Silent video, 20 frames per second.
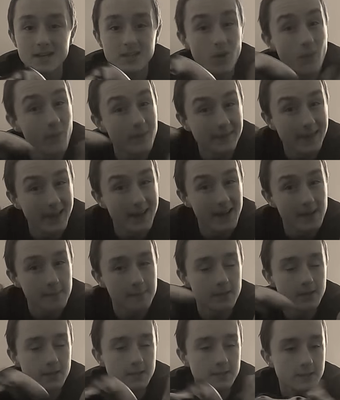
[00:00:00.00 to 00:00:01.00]
Don't want that
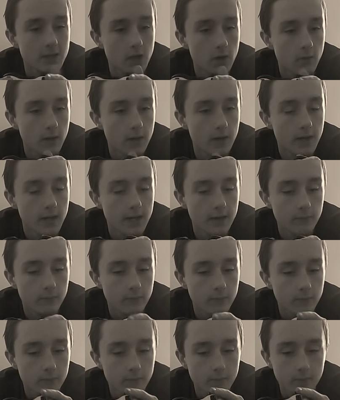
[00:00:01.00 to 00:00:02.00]
happening, so, anyway.
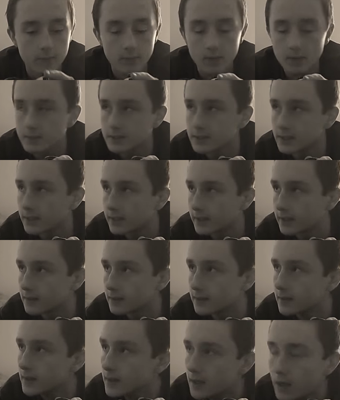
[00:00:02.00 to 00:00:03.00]
Where was I?
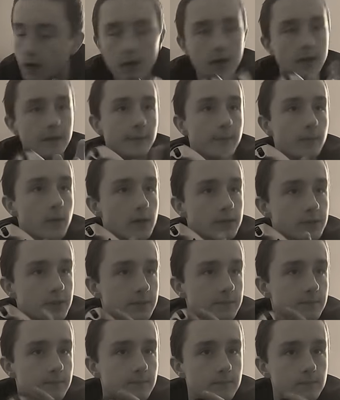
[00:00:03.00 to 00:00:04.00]
Oh yeah, the
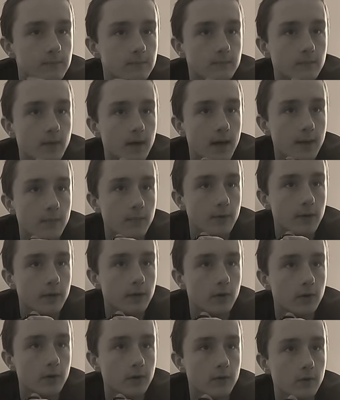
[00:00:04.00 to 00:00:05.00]
project. I wrote
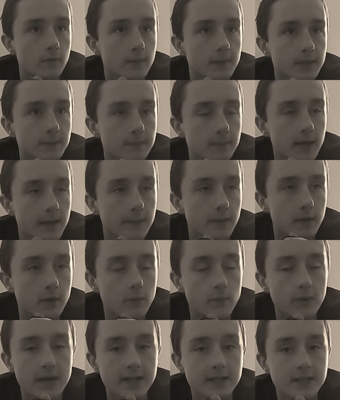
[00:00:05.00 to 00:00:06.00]
an article about the Black
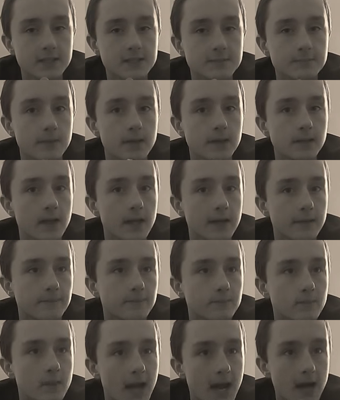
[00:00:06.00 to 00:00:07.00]
Plague. We had to explain, like,
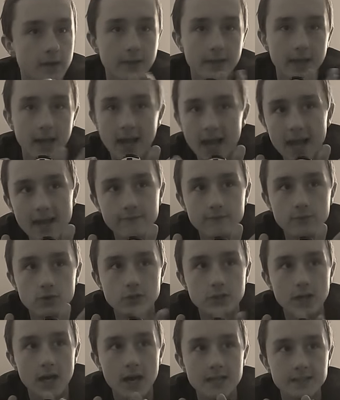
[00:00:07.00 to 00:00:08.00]
how they
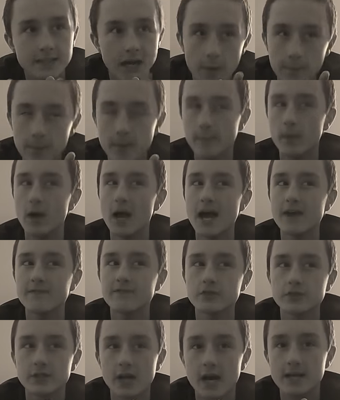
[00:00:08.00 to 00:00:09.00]
advertise, how people
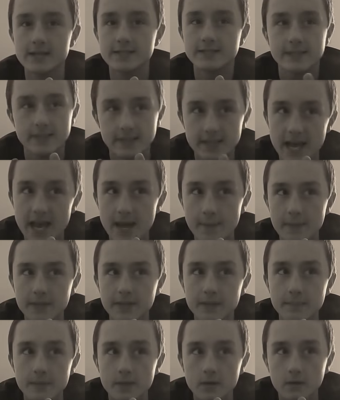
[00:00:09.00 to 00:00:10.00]
advertise today
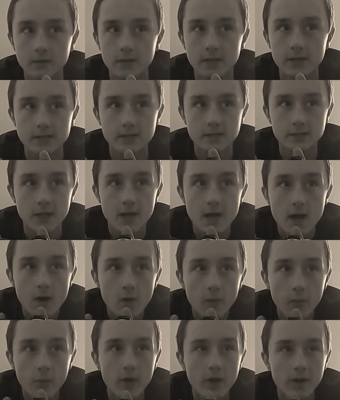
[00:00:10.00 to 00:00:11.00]
about the Middle Ages.
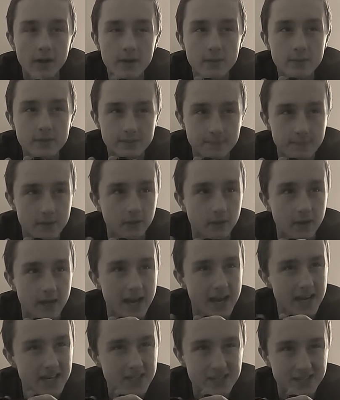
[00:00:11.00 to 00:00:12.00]
Well, it was Middle
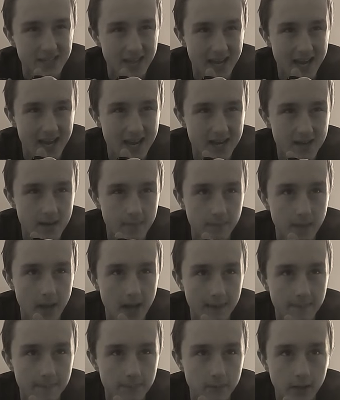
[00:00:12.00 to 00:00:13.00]
Ages and the
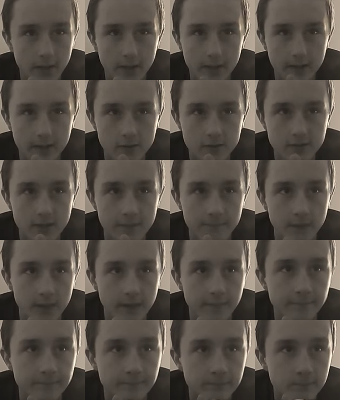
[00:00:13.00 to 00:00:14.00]
Black Plague or
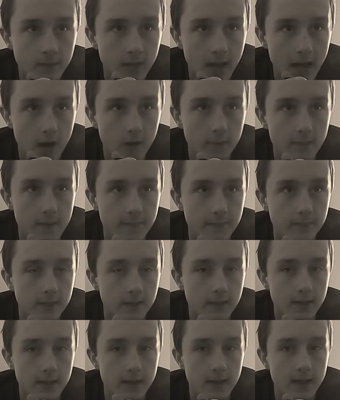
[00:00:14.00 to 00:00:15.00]
something. I remember,
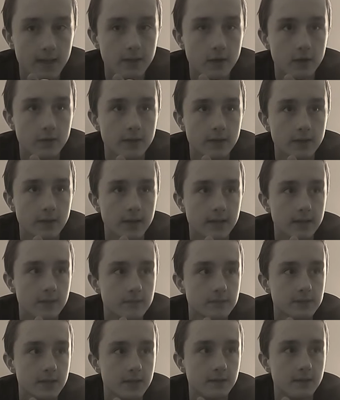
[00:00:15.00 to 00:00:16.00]
like, I know that, like, it
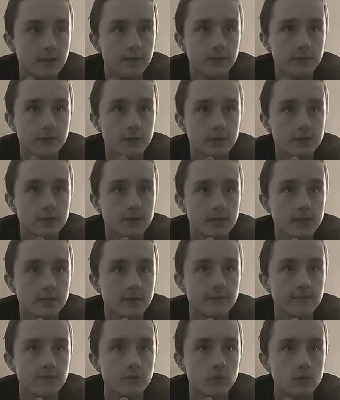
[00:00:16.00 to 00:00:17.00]
was, like, the
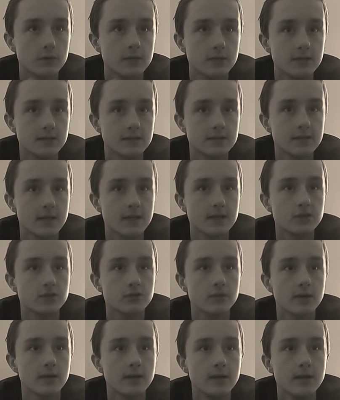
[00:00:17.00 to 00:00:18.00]
13th and 14th
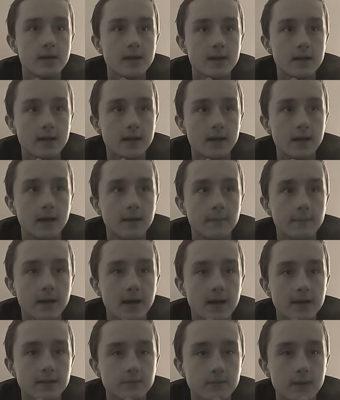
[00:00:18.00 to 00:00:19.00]
century.
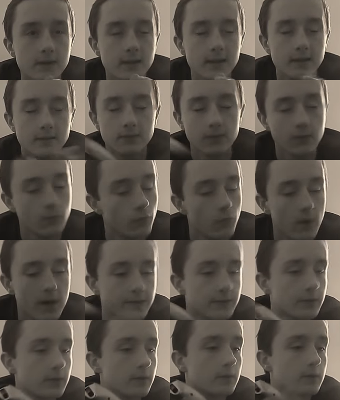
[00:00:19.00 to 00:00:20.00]
I had to write, like, the
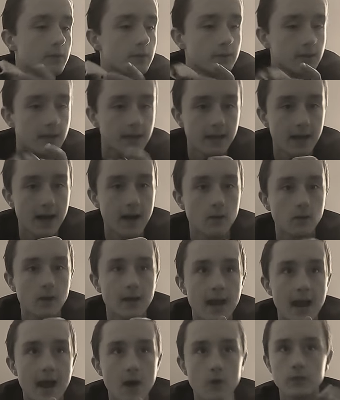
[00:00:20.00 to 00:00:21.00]
weather, like, how
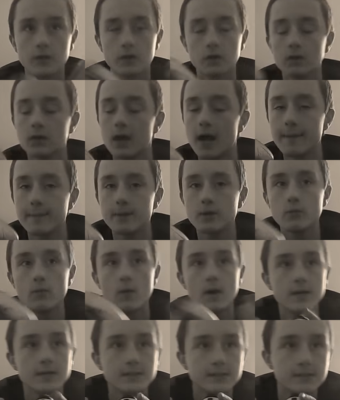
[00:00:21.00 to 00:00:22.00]
the climate
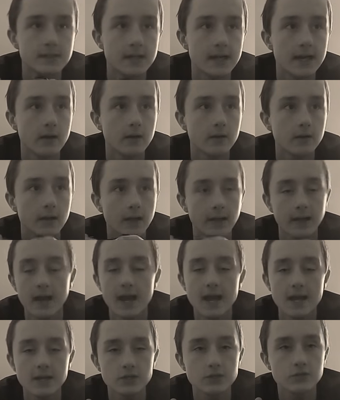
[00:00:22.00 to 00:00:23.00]
was there, and, like,
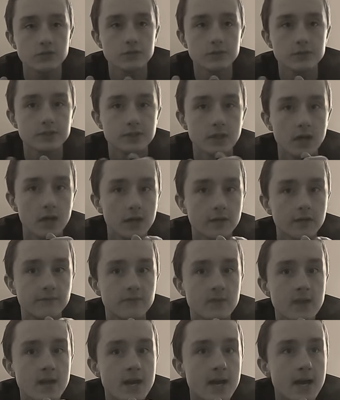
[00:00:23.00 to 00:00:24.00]
extra stuff.
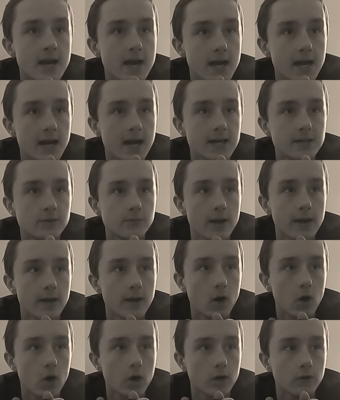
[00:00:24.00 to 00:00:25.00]
And I had to write
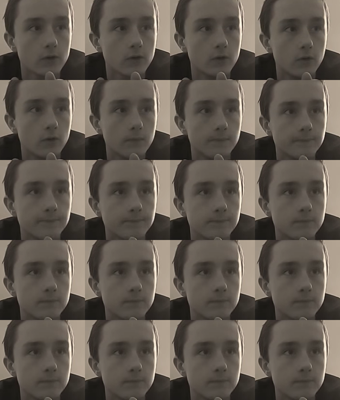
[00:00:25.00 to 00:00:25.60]
an article